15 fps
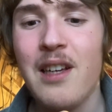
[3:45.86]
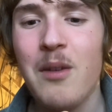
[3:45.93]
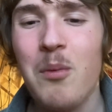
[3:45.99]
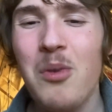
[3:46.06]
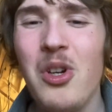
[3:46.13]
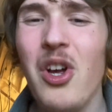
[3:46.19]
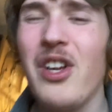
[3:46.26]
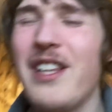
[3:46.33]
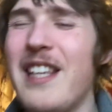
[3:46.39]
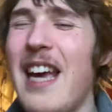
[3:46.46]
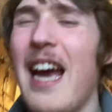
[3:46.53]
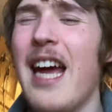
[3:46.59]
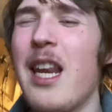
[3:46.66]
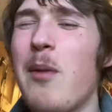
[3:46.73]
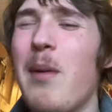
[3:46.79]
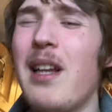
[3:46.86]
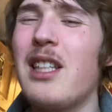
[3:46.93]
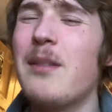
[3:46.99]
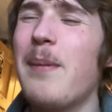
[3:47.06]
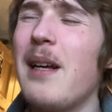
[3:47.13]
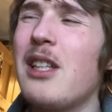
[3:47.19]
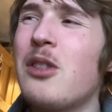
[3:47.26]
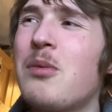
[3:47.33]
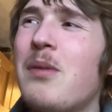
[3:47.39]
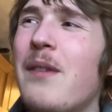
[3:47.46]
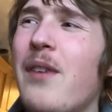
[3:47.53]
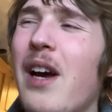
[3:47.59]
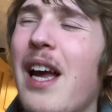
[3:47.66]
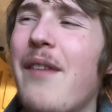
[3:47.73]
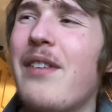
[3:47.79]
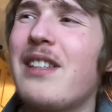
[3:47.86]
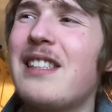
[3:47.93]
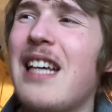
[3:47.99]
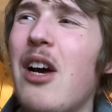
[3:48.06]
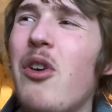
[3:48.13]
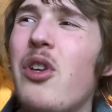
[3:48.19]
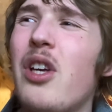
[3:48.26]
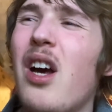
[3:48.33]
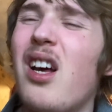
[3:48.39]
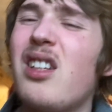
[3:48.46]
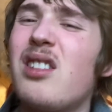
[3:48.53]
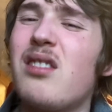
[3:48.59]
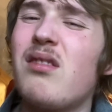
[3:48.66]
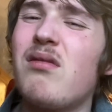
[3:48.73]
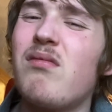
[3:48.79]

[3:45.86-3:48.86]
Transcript: Well, not yet anyway. It depends if I ever tell you guys.